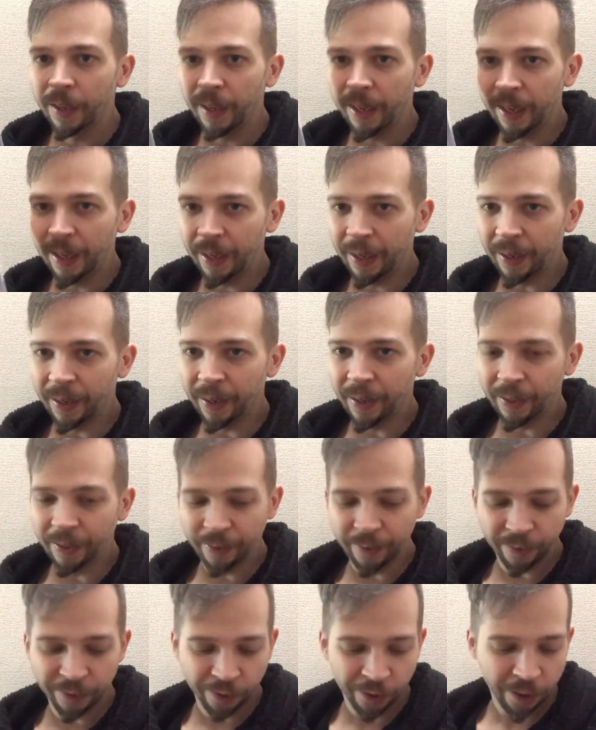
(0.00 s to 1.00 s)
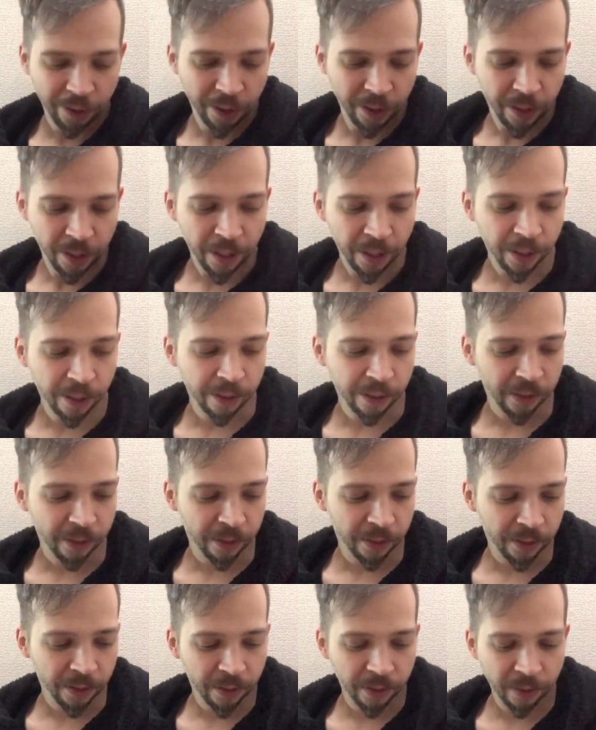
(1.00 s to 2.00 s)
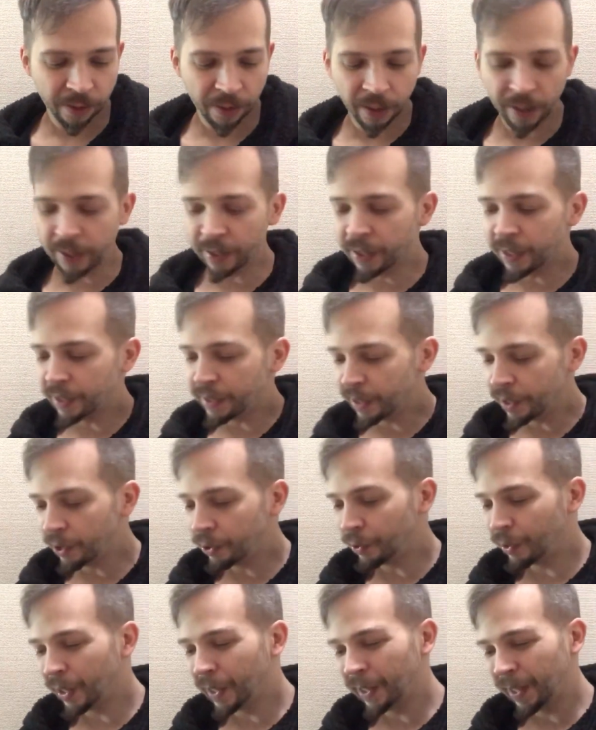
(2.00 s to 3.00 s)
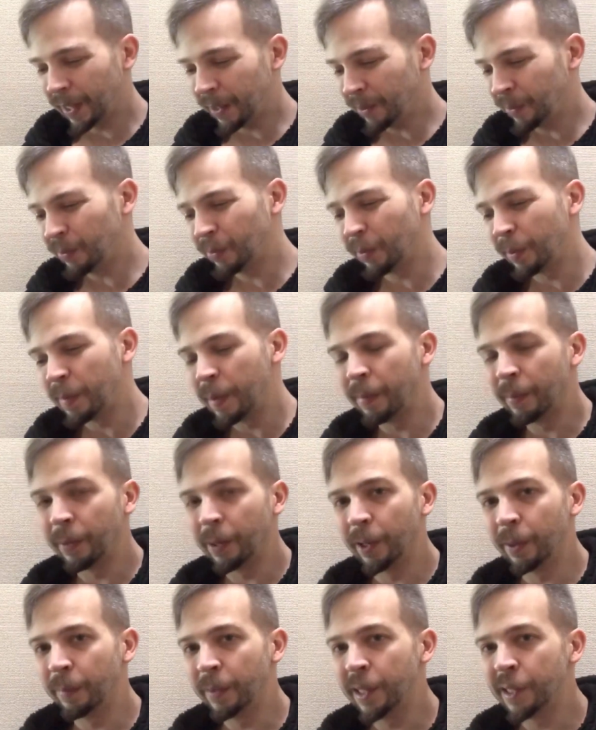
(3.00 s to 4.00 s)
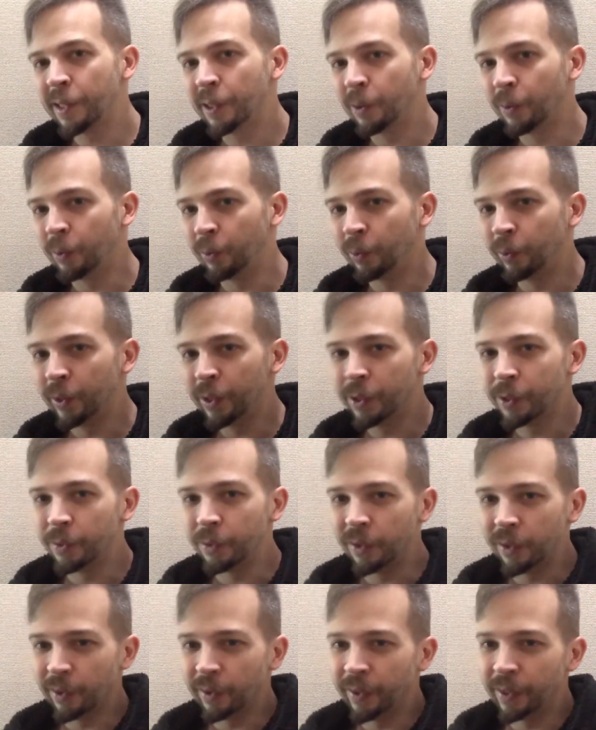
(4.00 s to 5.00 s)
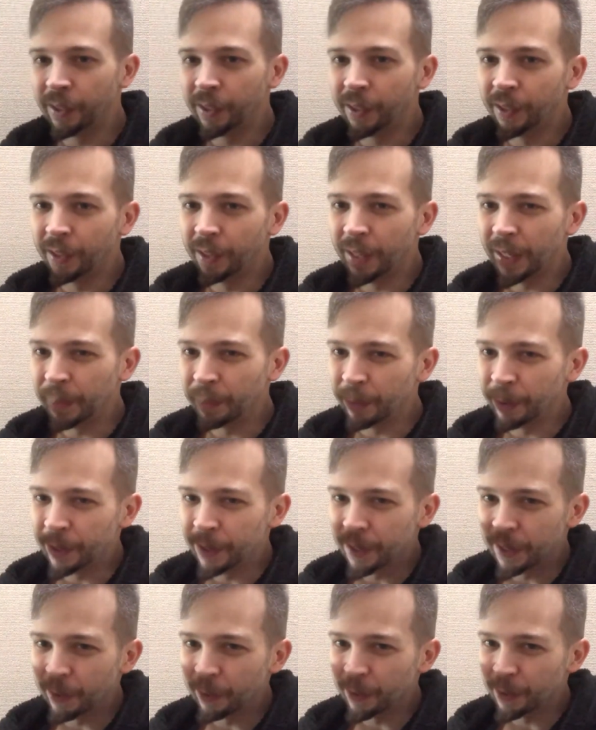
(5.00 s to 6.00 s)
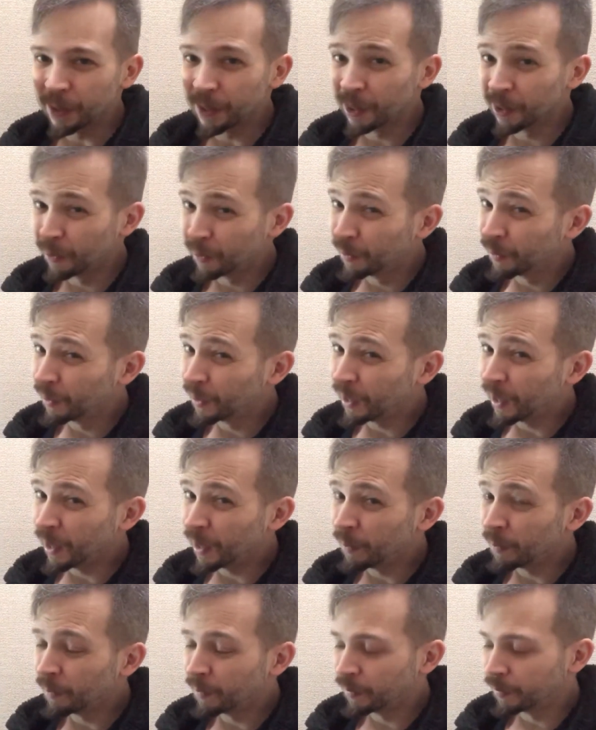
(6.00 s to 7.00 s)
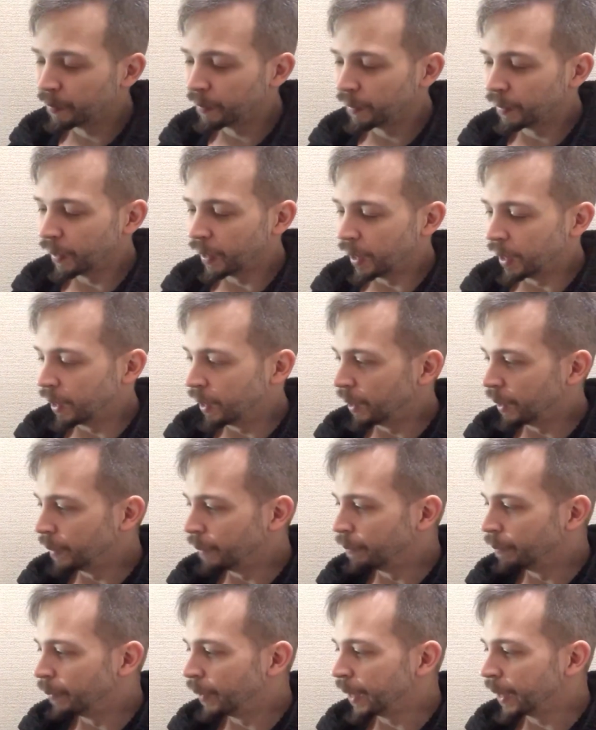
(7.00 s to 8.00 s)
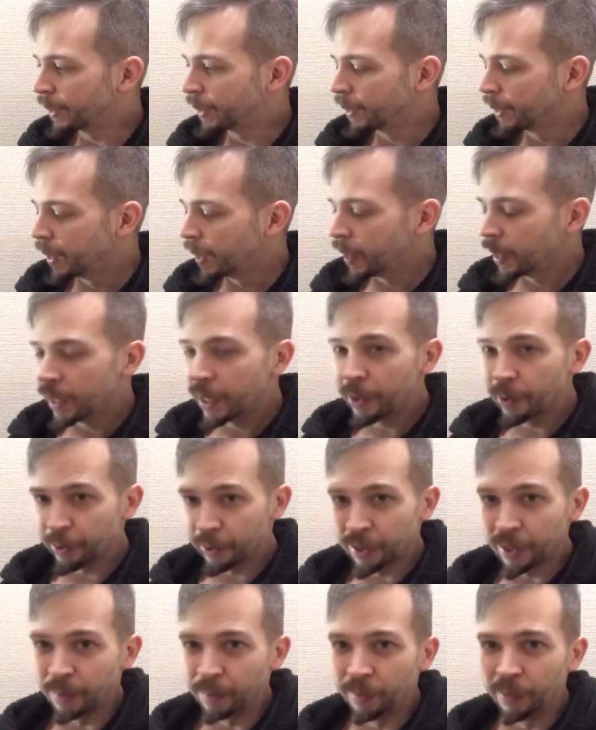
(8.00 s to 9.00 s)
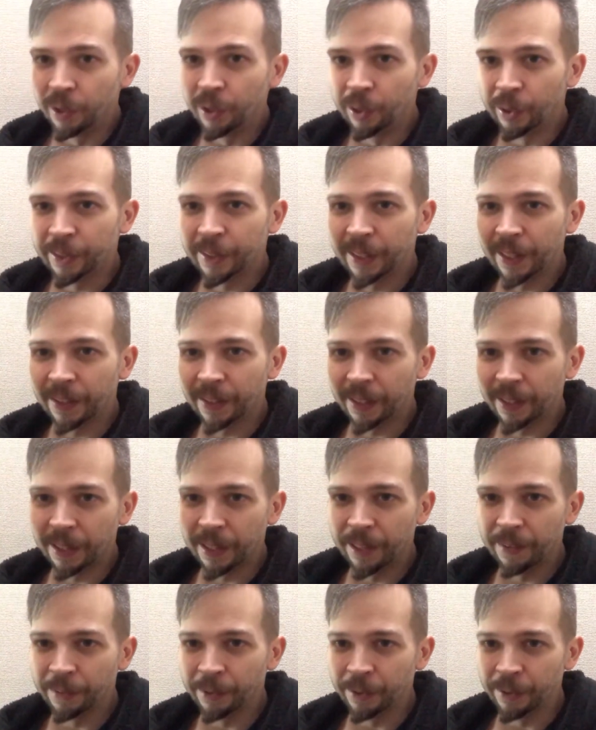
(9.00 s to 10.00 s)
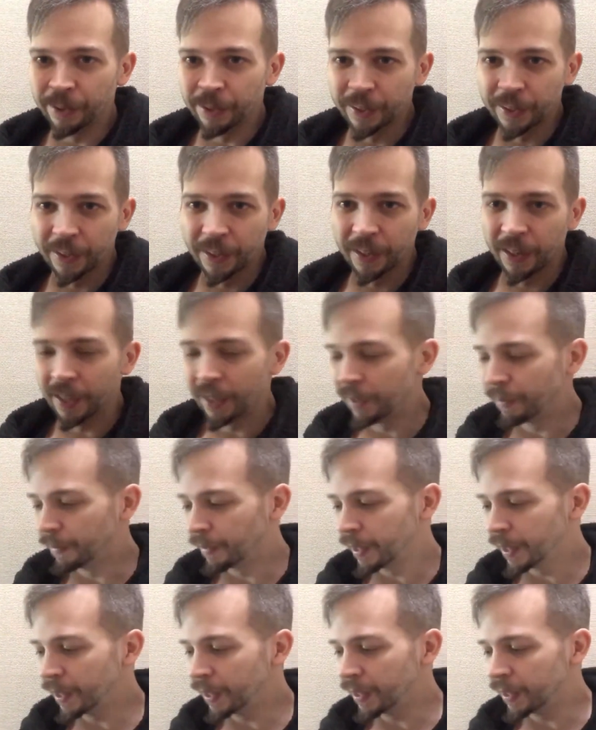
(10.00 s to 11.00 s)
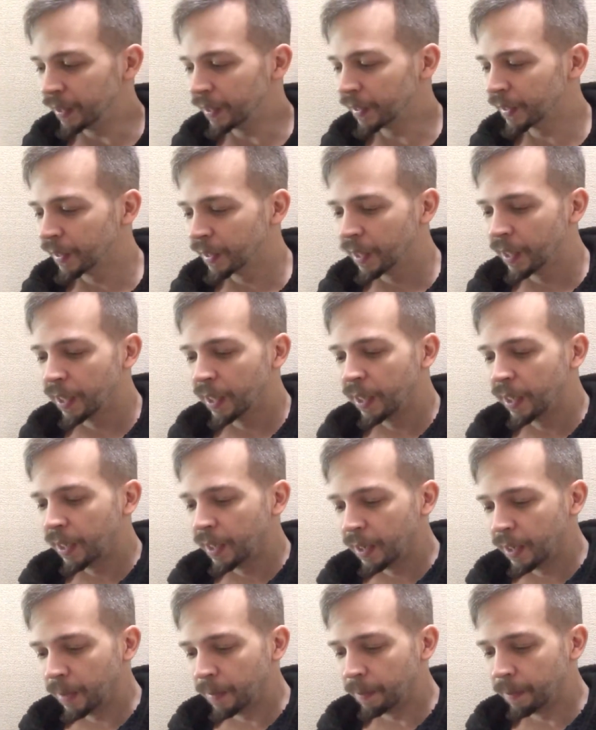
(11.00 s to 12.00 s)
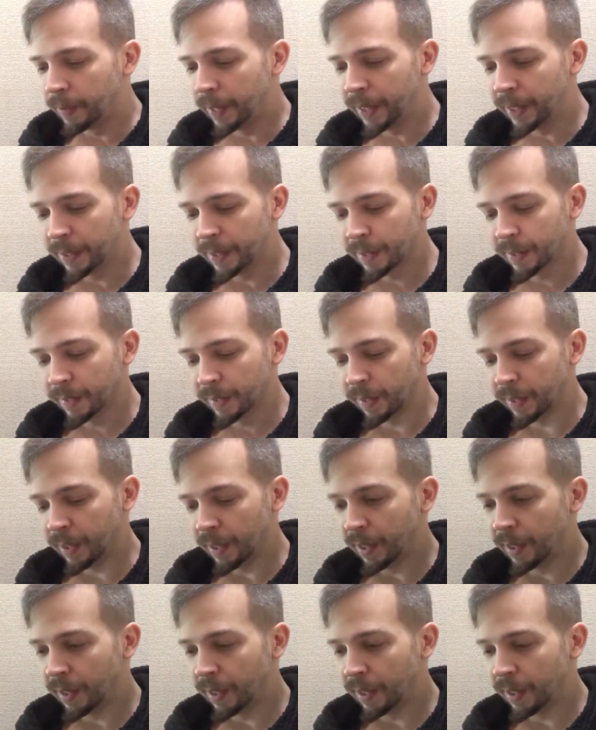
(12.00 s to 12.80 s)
And it continued on. I don't remember how many total issues are in the Nightbreed series. But here are some looks at the covers of these. But